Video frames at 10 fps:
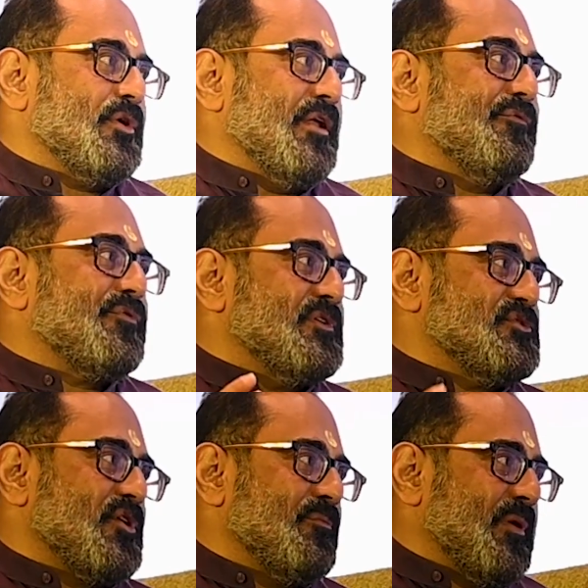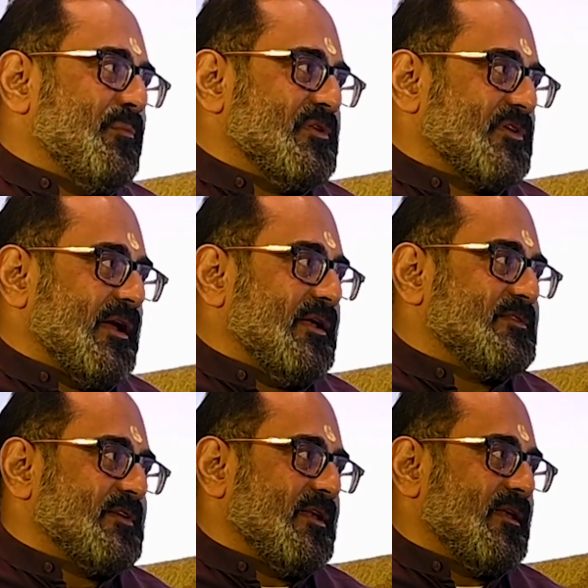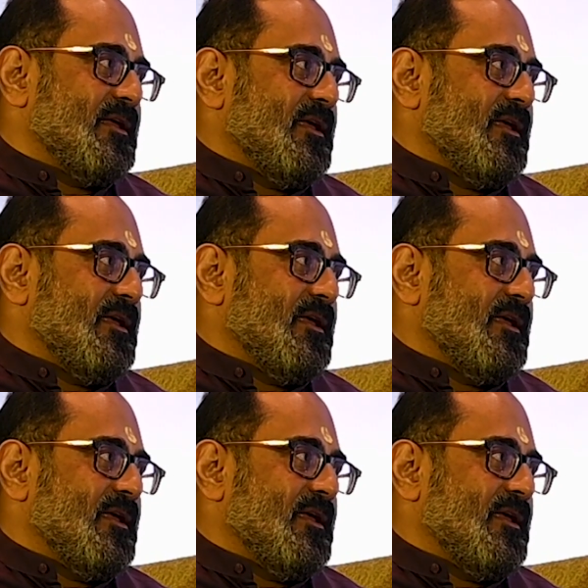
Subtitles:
infringe on people's rights and